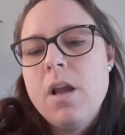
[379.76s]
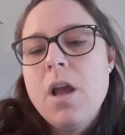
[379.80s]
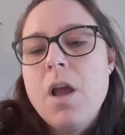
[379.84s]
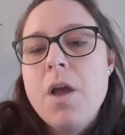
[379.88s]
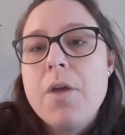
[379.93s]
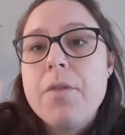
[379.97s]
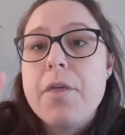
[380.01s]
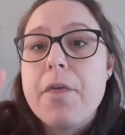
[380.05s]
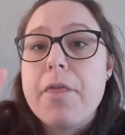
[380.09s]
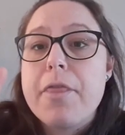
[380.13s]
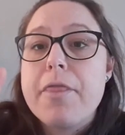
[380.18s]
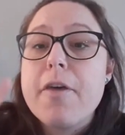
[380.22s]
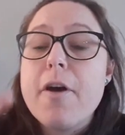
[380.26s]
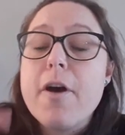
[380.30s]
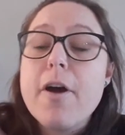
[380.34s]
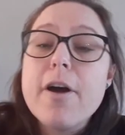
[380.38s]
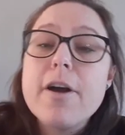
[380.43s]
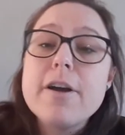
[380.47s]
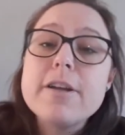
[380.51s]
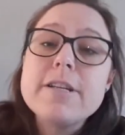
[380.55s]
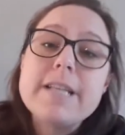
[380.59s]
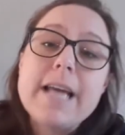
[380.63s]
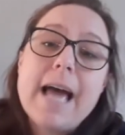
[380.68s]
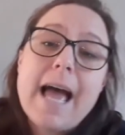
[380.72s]
The
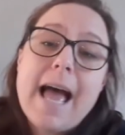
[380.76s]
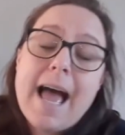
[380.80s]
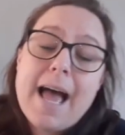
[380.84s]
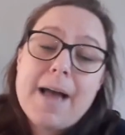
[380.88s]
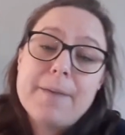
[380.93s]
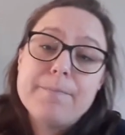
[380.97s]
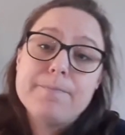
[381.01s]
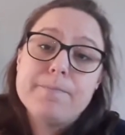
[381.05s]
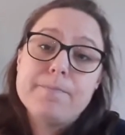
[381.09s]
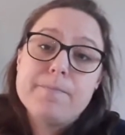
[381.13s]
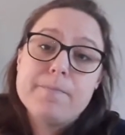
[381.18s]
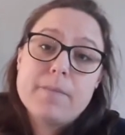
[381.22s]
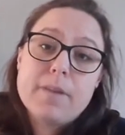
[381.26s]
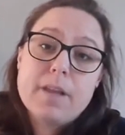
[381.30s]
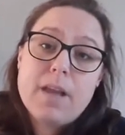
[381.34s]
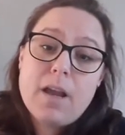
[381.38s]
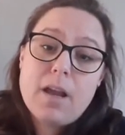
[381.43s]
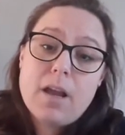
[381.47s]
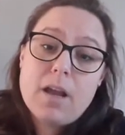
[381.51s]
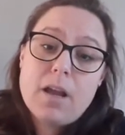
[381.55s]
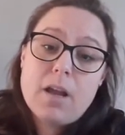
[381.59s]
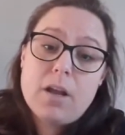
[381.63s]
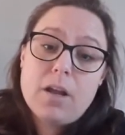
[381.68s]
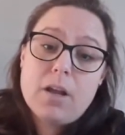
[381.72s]
third
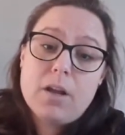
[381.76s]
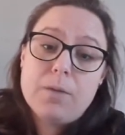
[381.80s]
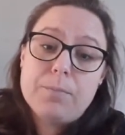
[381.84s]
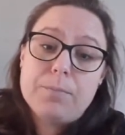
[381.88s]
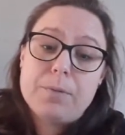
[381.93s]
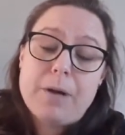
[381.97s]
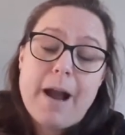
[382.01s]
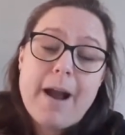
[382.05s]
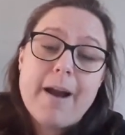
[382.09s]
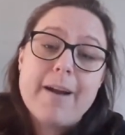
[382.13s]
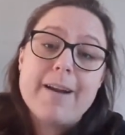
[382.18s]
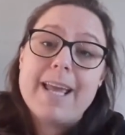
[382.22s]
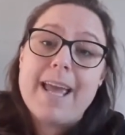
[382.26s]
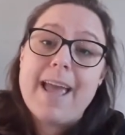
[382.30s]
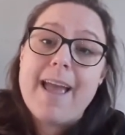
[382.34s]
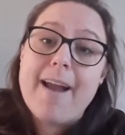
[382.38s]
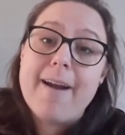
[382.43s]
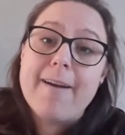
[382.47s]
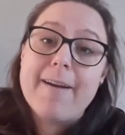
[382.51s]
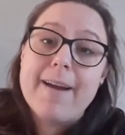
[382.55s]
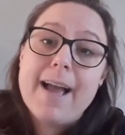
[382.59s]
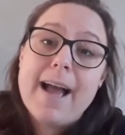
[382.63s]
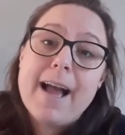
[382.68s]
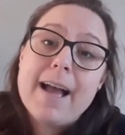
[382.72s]
priority
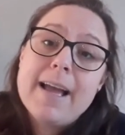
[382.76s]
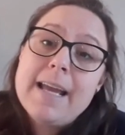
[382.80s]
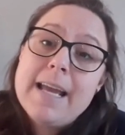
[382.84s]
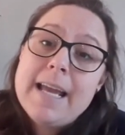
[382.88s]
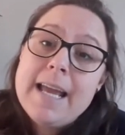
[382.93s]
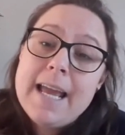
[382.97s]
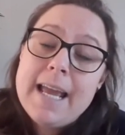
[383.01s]
area